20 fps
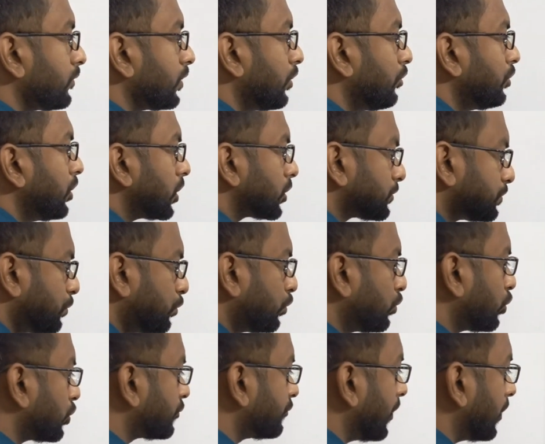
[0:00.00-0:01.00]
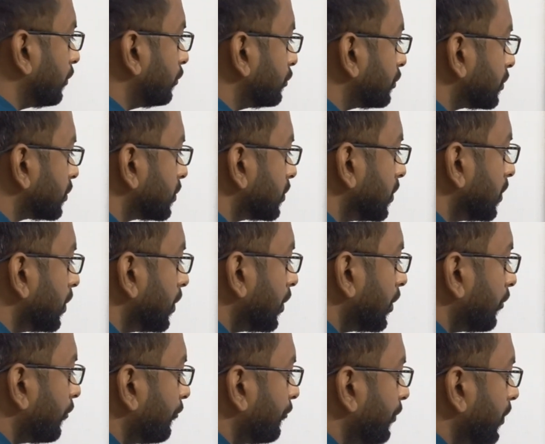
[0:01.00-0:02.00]
We just put those values.
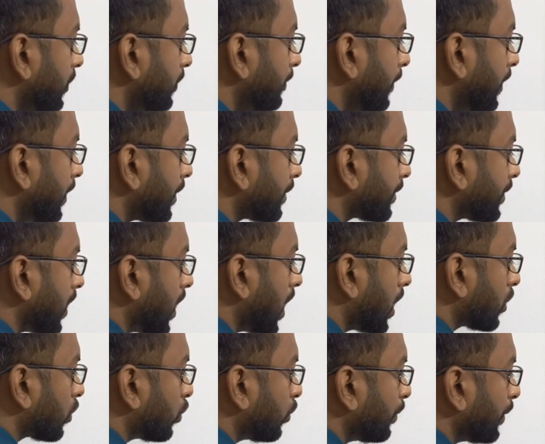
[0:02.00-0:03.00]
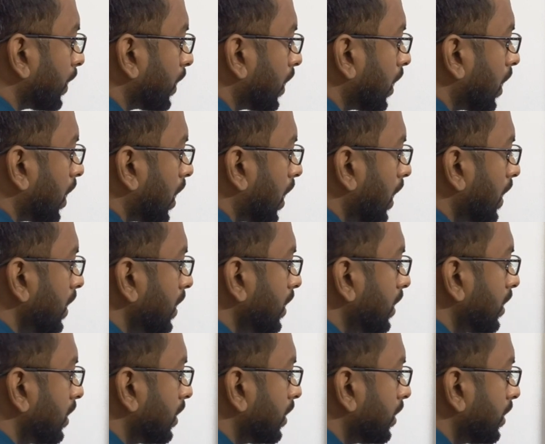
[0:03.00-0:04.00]
V minus R omega I
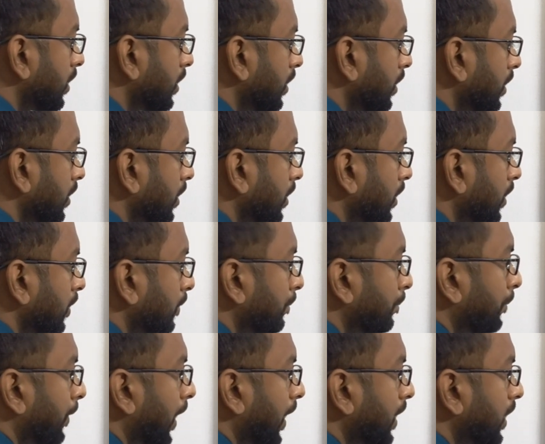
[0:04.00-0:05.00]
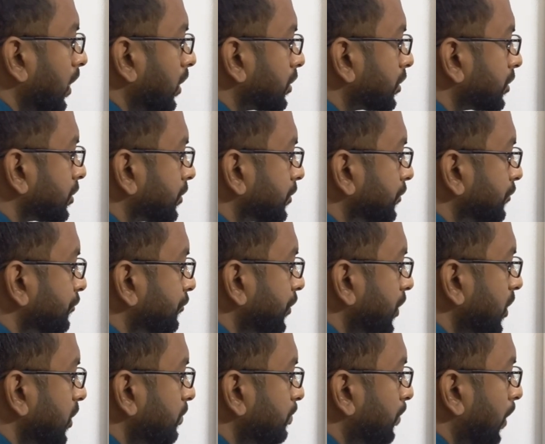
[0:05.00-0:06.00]
minus
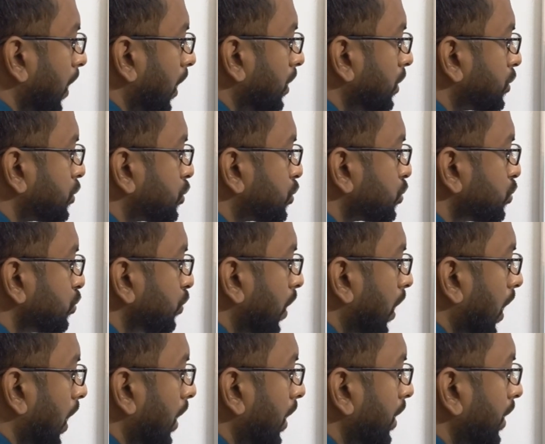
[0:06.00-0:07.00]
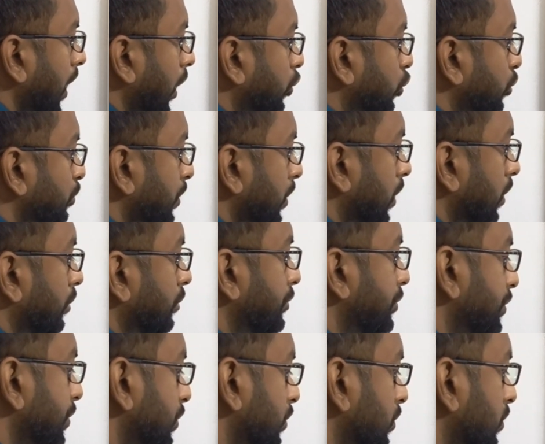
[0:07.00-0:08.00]
V by 2I, that should be equal to
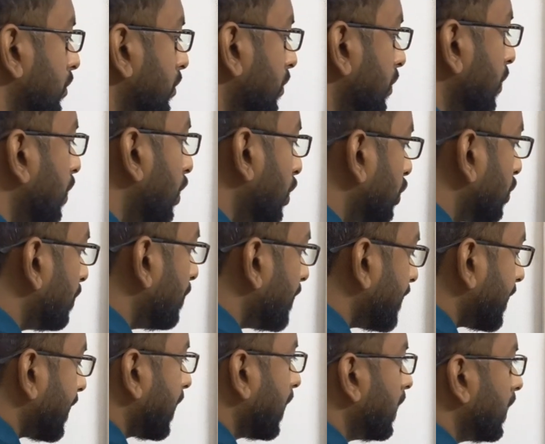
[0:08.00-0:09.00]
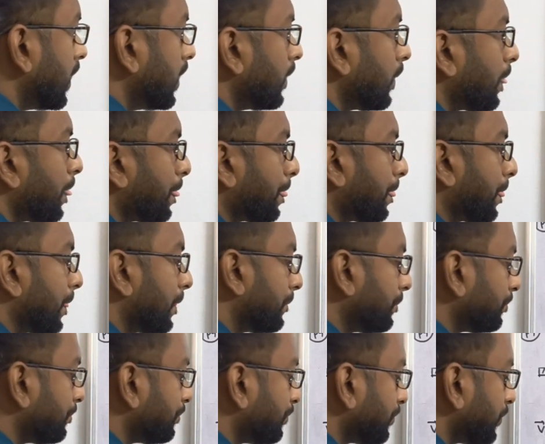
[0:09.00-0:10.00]
0. So basically,
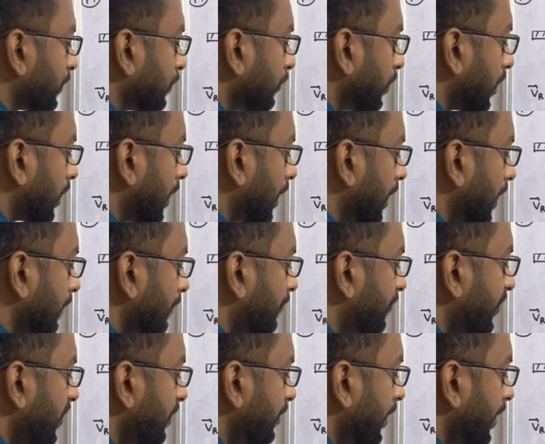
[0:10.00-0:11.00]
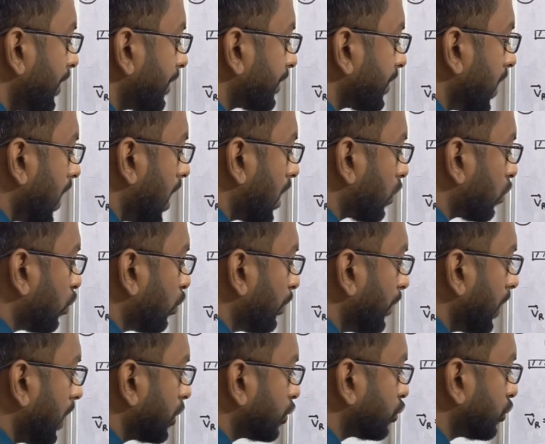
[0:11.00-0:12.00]
we are getting V minus R
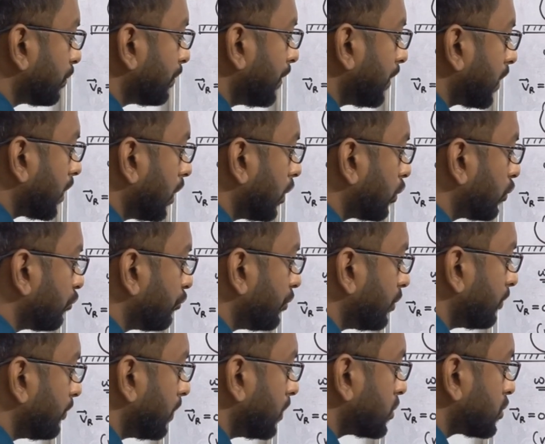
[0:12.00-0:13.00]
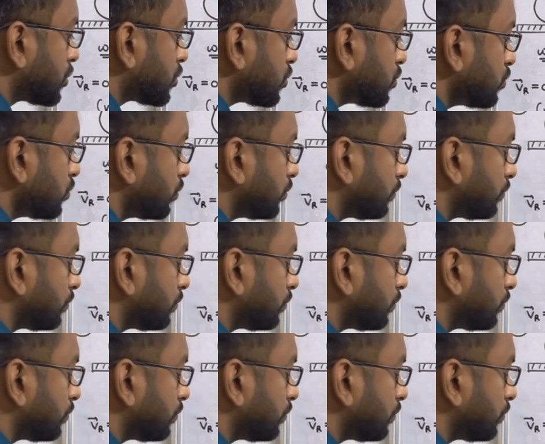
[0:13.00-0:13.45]
omega should be equal to V by 2.